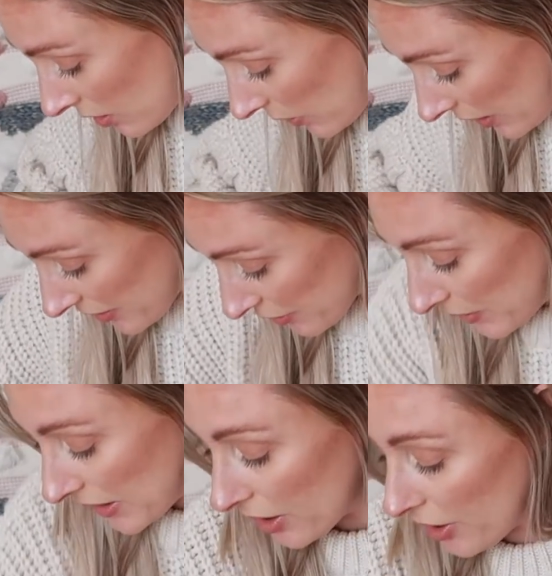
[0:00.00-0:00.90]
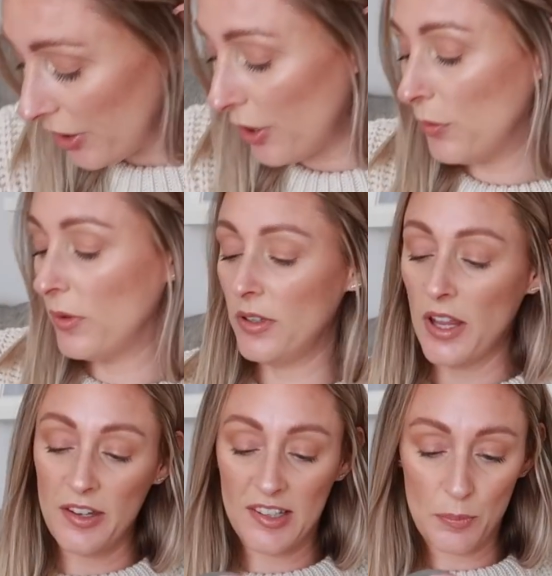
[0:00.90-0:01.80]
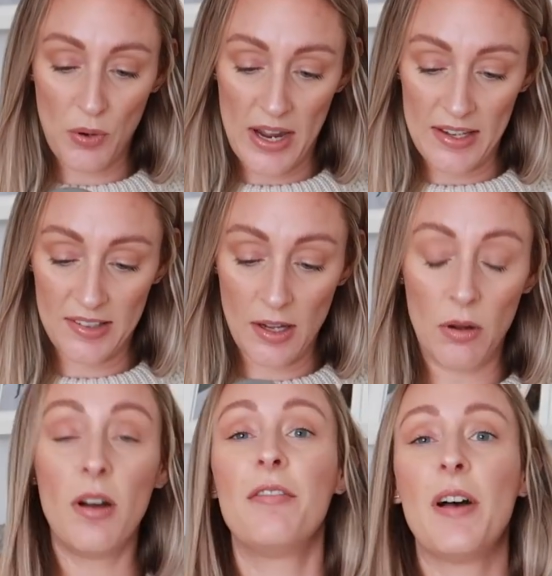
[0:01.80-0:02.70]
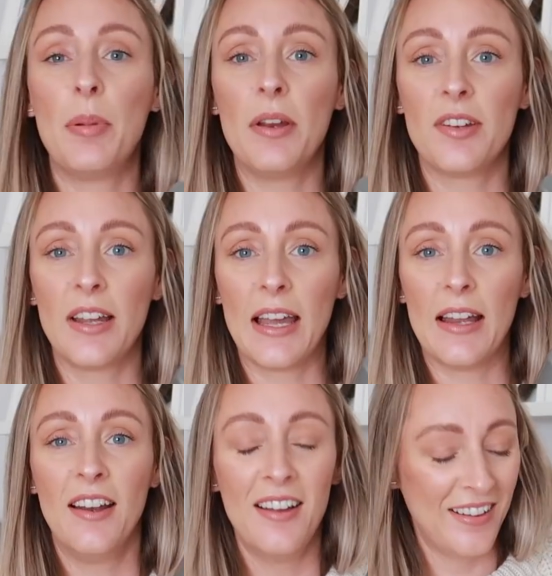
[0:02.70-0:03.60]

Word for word: What else have we got? Oh, another spray, so Fabulosa again.